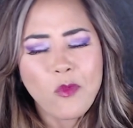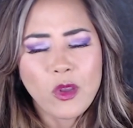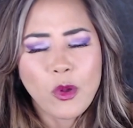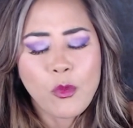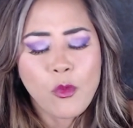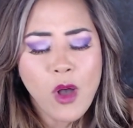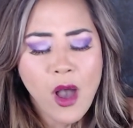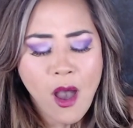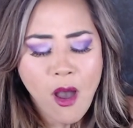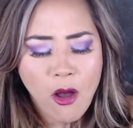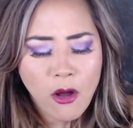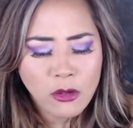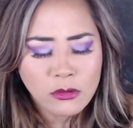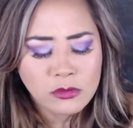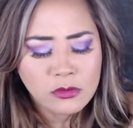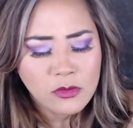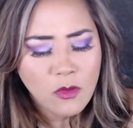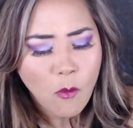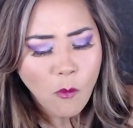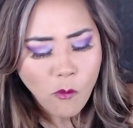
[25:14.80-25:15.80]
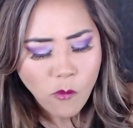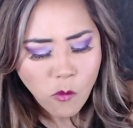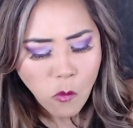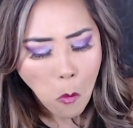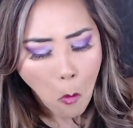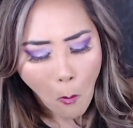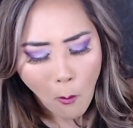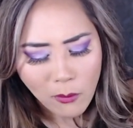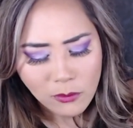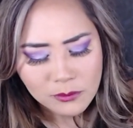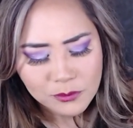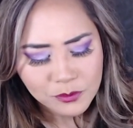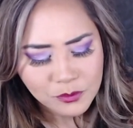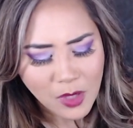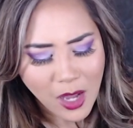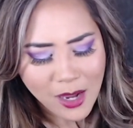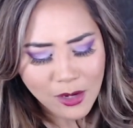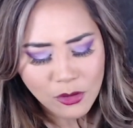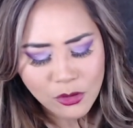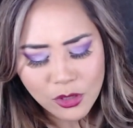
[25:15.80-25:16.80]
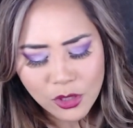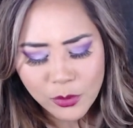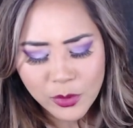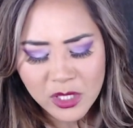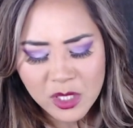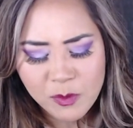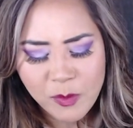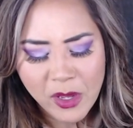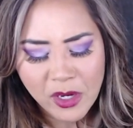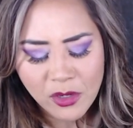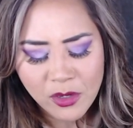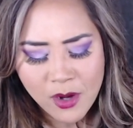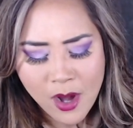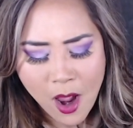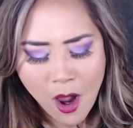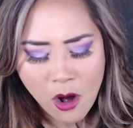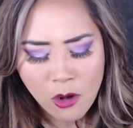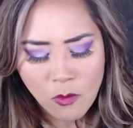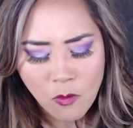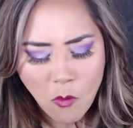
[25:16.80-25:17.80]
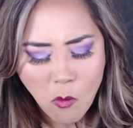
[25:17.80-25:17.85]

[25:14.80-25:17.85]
Wow. I don't know what's better now.